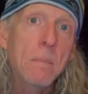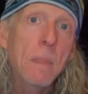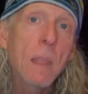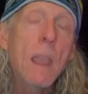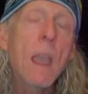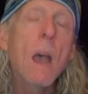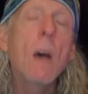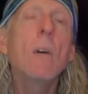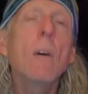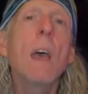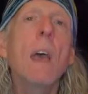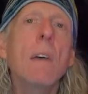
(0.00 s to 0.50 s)

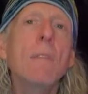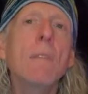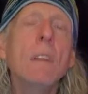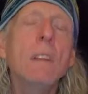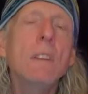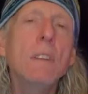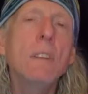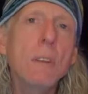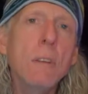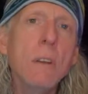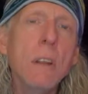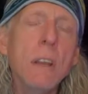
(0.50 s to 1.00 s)
How heavy
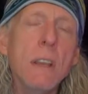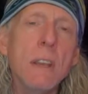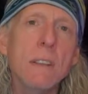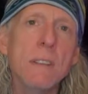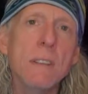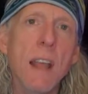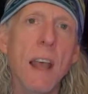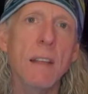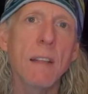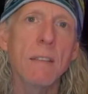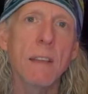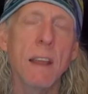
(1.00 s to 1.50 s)
duty is
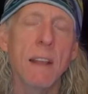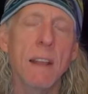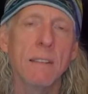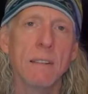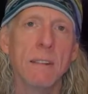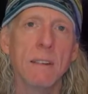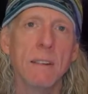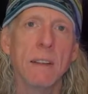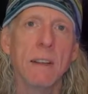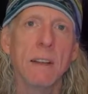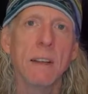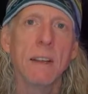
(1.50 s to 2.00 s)
that then?
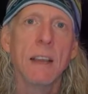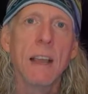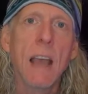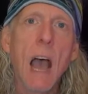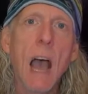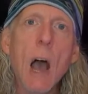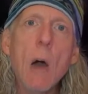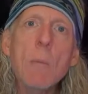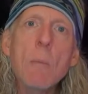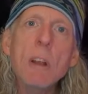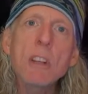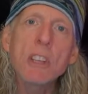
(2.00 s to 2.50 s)

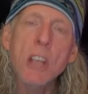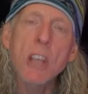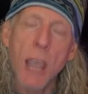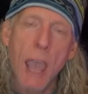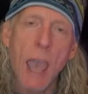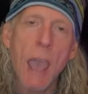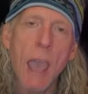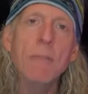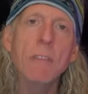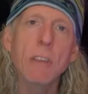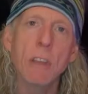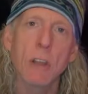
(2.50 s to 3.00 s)
How much
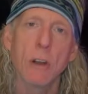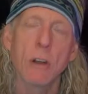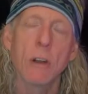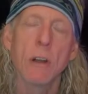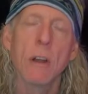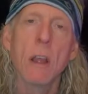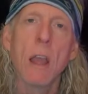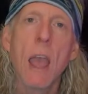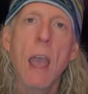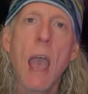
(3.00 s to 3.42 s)
heavier?